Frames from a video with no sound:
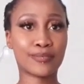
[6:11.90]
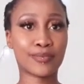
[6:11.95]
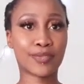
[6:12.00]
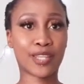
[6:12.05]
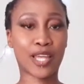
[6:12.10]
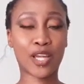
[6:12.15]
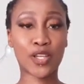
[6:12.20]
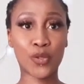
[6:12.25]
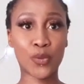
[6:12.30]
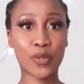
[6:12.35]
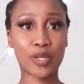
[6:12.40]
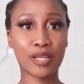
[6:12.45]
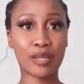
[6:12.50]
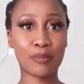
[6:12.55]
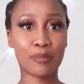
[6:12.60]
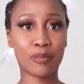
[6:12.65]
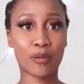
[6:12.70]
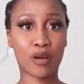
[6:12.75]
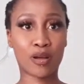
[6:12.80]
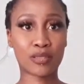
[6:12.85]
there are no
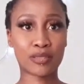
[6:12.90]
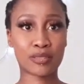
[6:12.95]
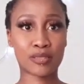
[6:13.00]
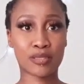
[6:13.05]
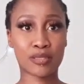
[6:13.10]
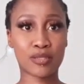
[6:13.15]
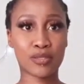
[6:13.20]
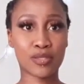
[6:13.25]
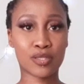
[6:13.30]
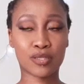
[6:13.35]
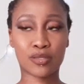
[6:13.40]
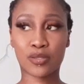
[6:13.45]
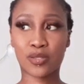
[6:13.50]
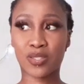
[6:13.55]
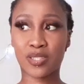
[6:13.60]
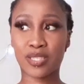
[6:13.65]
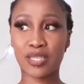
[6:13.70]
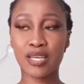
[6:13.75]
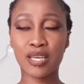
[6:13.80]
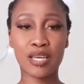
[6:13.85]
clip-ons,
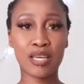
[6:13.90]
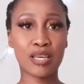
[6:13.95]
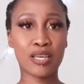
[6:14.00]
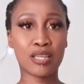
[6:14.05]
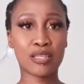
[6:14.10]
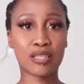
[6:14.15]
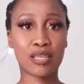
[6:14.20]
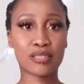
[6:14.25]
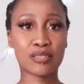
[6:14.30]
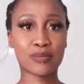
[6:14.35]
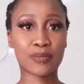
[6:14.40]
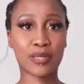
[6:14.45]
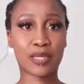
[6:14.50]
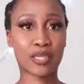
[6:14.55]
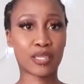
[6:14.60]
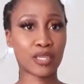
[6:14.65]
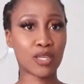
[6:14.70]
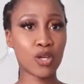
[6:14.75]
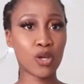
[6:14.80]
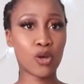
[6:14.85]
so that's
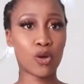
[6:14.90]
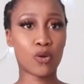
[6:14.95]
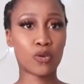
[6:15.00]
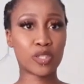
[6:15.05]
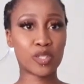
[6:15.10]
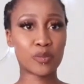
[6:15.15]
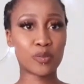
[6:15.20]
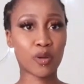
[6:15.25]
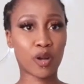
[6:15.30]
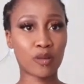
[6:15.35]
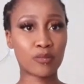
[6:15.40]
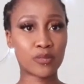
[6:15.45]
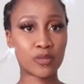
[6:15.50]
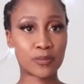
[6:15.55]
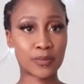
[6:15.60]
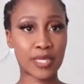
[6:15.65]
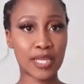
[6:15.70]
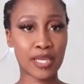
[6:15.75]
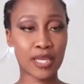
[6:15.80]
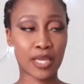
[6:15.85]
my only
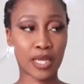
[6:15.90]
problem.